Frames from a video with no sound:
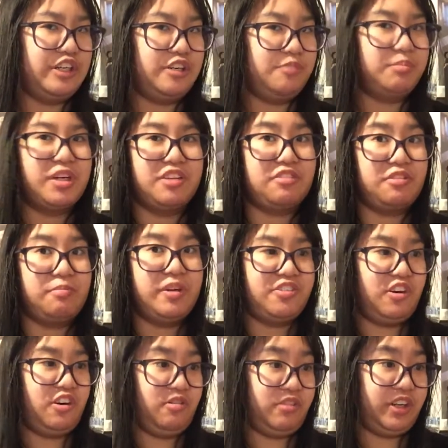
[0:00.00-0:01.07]
Because it's
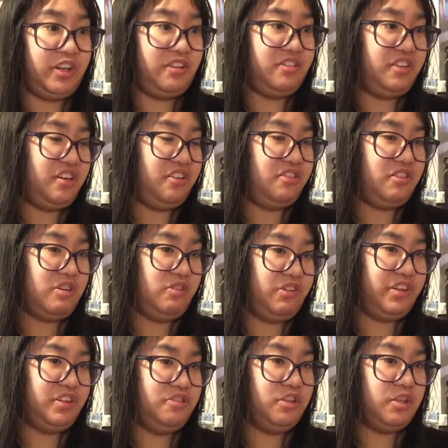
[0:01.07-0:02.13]
midterms, like I said, so I was
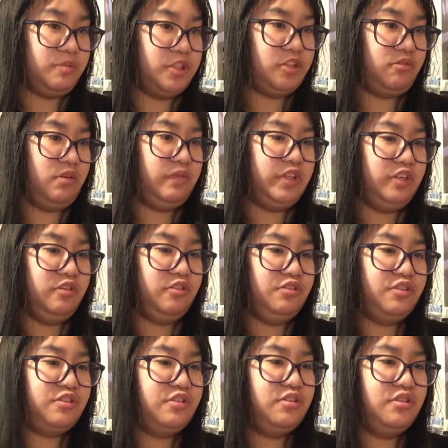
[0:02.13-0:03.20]
like doing a bunch of
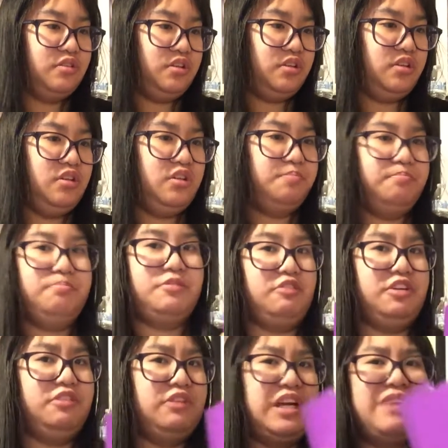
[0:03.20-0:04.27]
reviews. So I
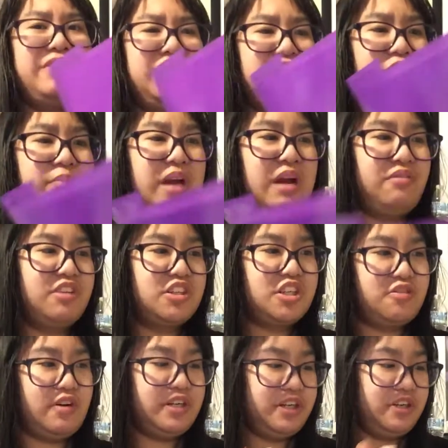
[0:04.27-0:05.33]
don't have anything in the math section
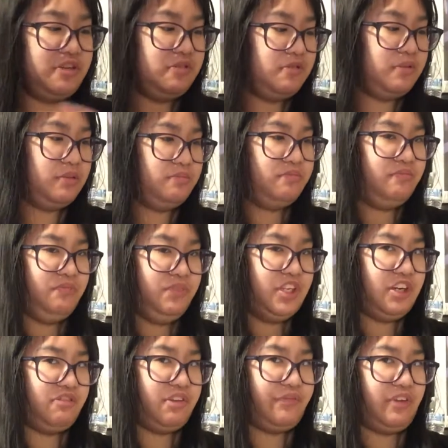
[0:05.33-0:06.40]
right now,
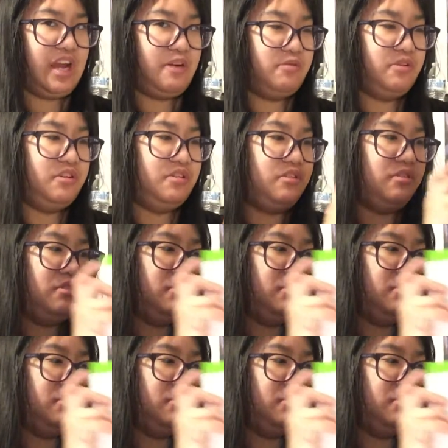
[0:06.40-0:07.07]
except for that one.